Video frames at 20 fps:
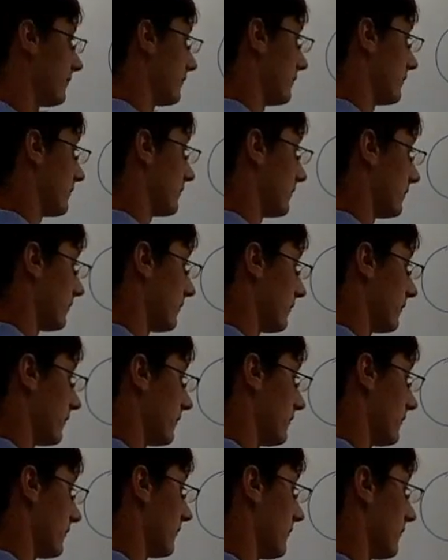
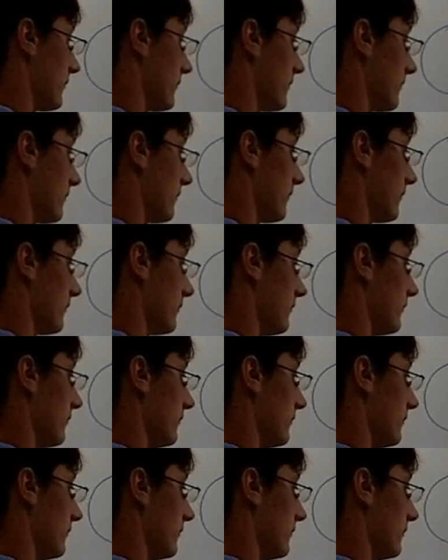(no one is talking)